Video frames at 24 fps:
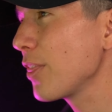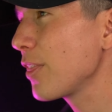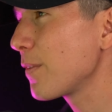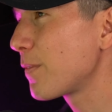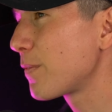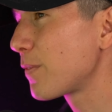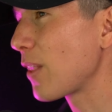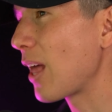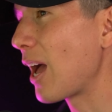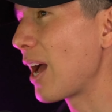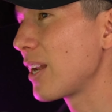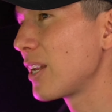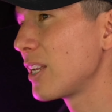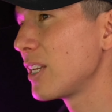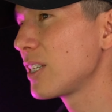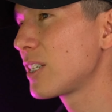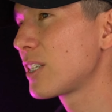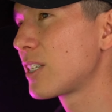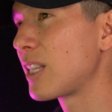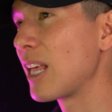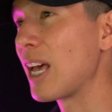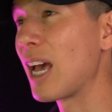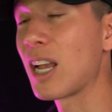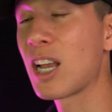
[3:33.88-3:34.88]
the
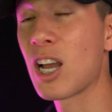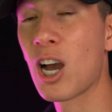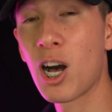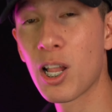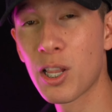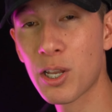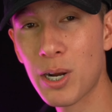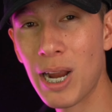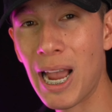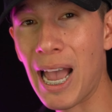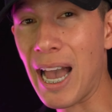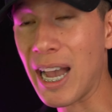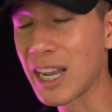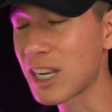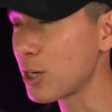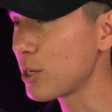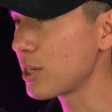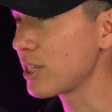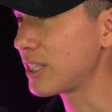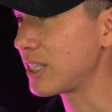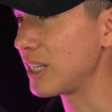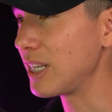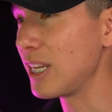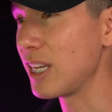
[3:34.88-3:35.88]
flatness, the color
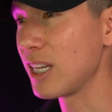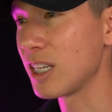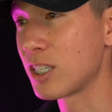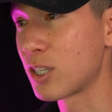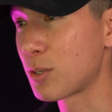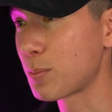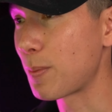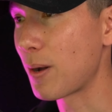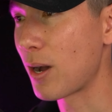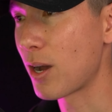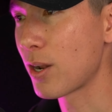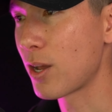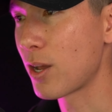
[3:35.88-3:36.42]
accuracy is spot